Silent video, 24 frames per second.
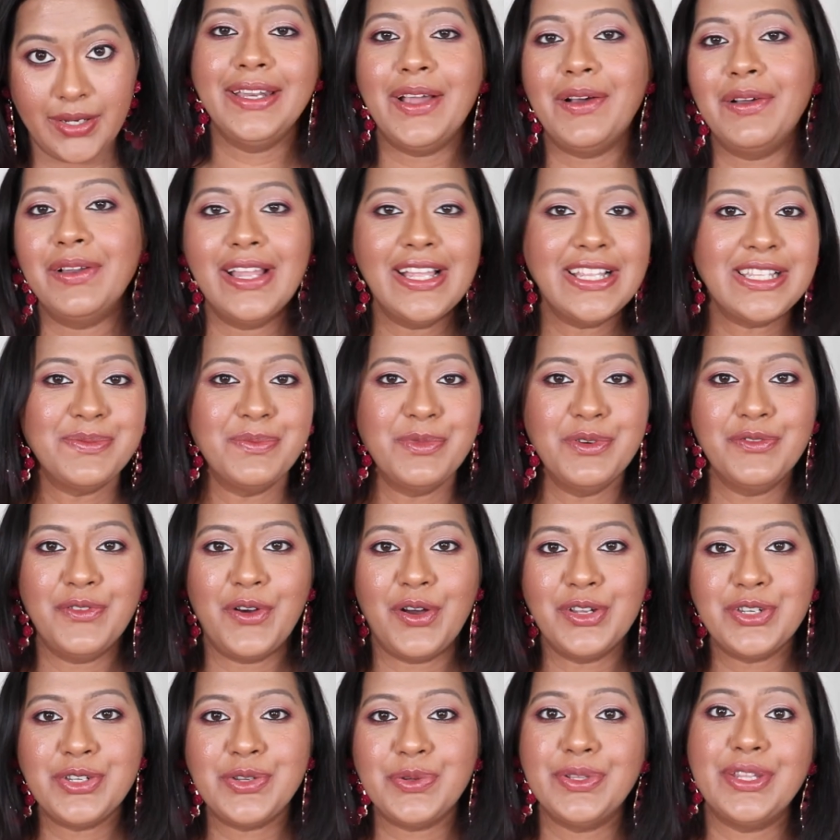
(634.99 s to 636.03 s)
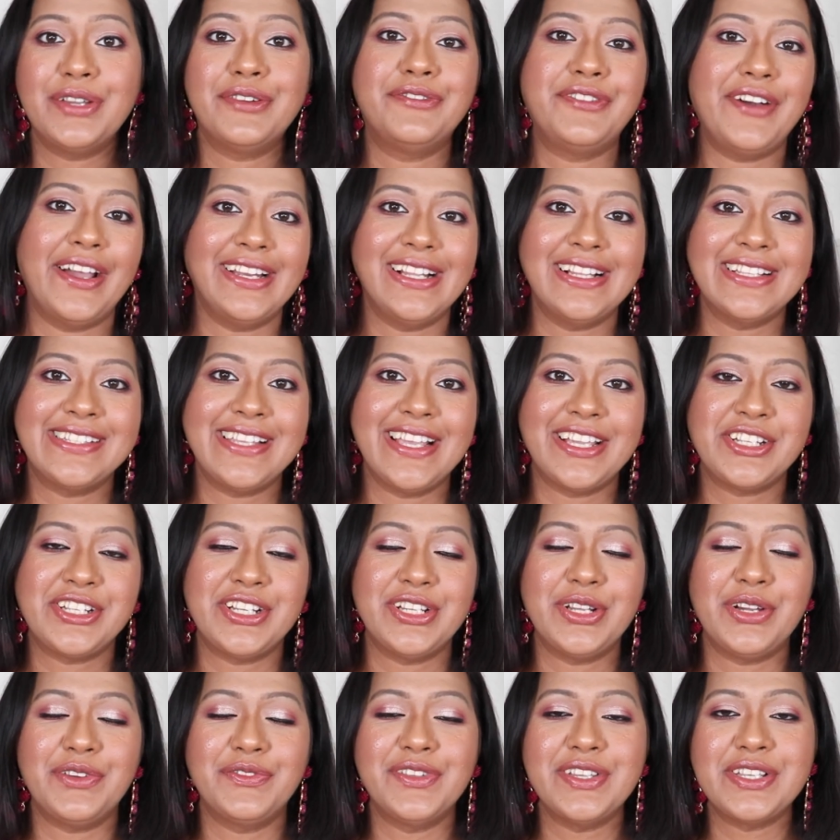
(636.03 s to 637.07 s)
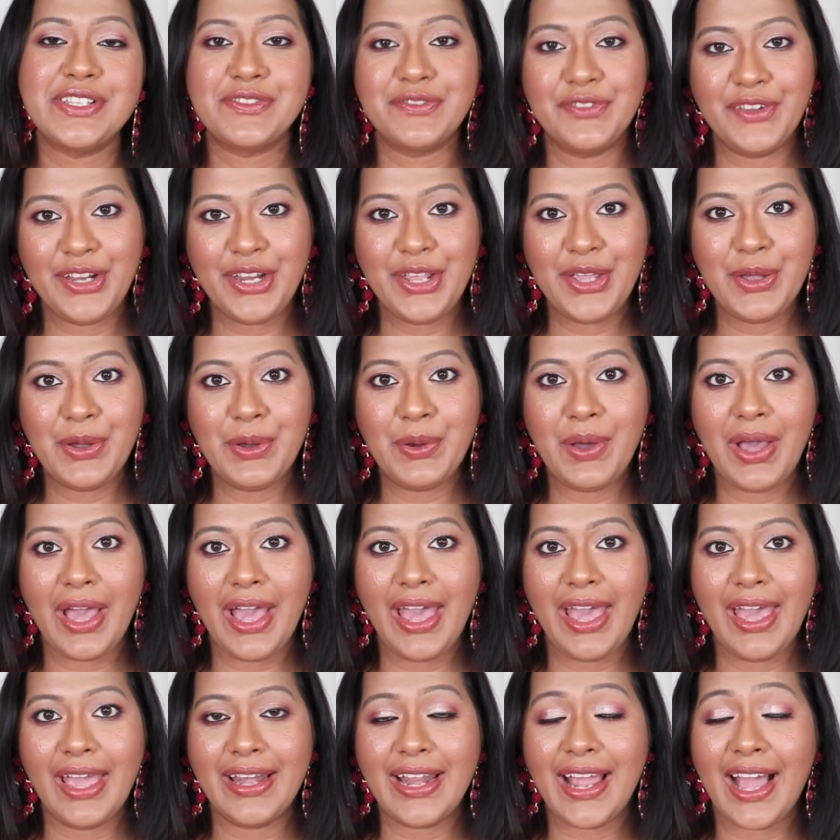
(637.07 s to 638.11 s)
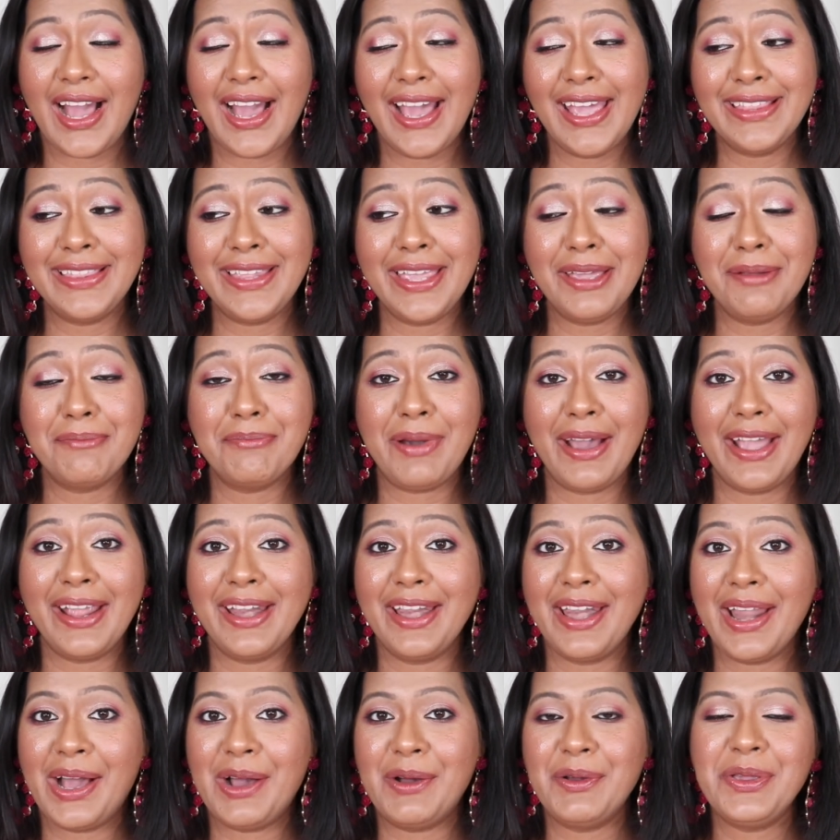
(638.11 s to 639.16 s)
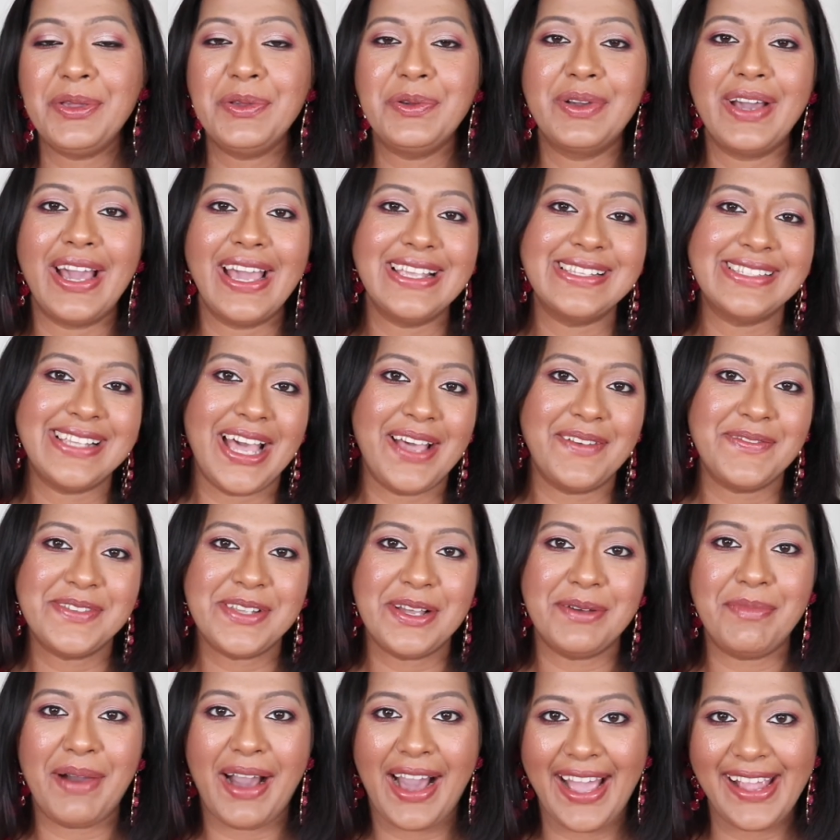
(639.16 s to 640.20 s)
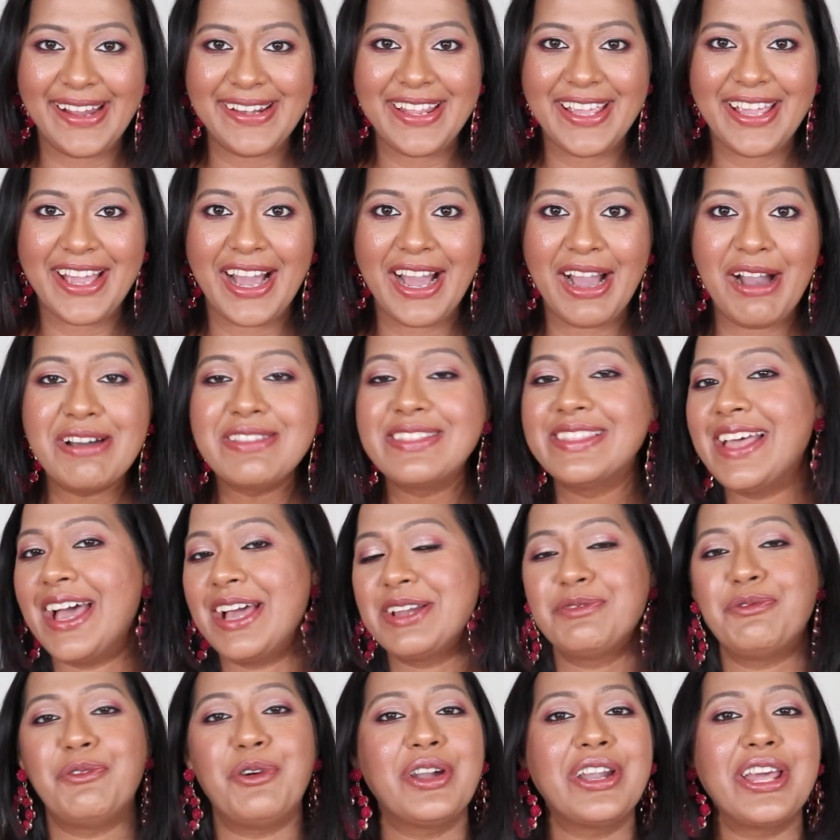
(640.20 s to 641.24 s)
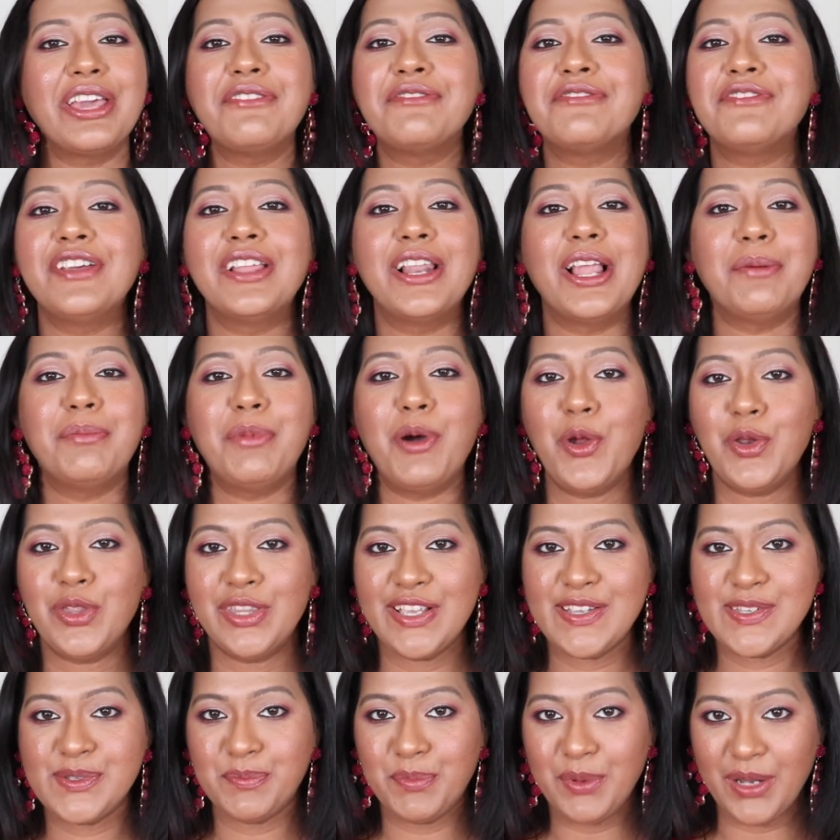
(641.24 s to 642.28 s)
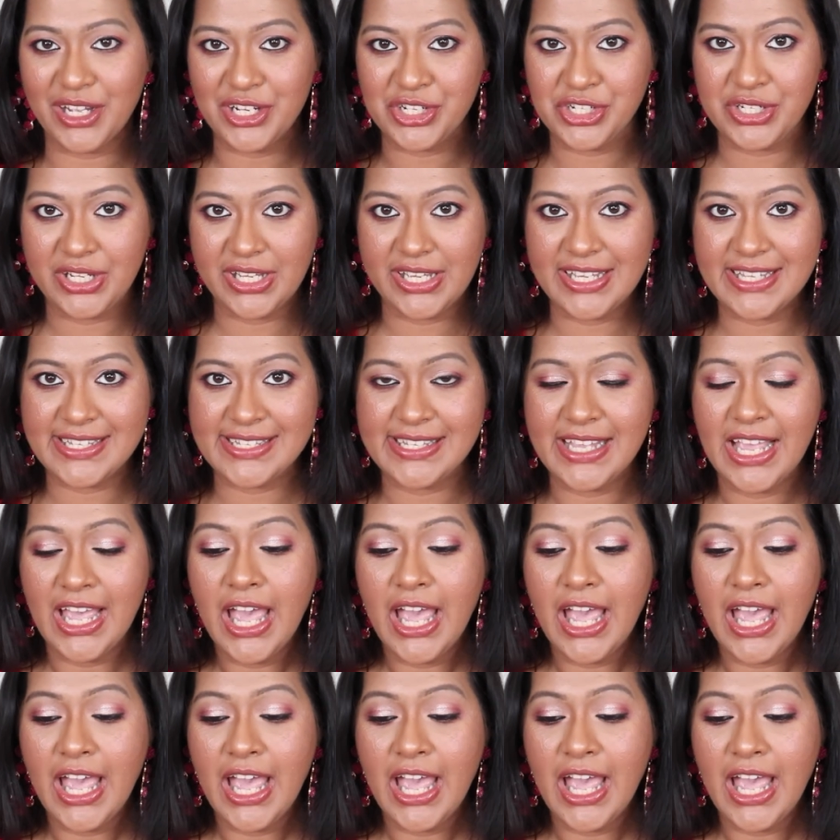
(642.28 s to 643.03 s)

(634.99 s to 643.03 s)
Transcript: Now let's move on to the final section of this video, and I think by now you guys have some idea that what I feel about these blushes.